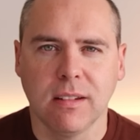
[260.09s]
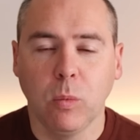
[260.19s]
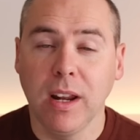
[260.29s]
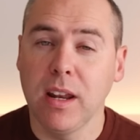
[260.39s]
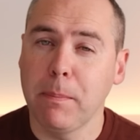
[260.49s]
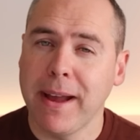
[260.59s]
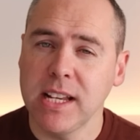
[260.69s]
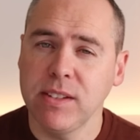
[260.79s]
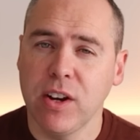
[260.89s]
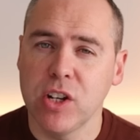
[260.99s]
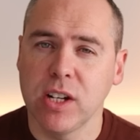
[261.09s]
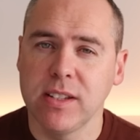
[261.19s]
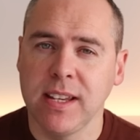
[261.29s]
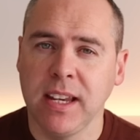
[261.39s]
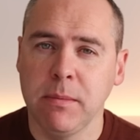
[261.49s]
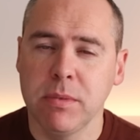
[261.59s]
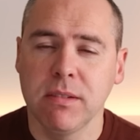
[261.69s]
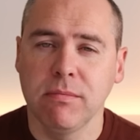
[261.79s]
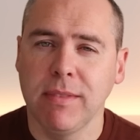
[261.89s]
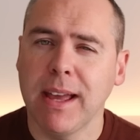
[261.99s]
Well, in the past version of Teams,
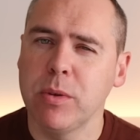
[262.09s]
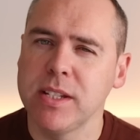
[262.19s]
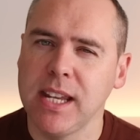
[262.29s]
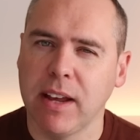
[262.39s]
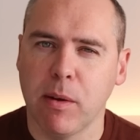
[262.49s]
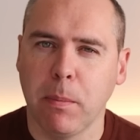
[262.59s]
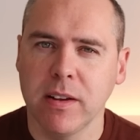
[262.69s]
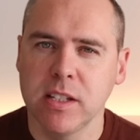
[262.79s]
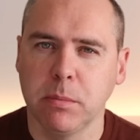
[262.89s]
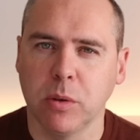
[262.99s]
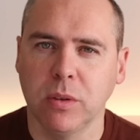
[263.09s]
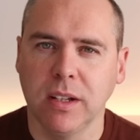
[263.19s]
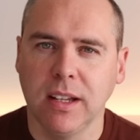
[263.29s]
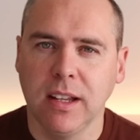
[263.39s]
that was never possible.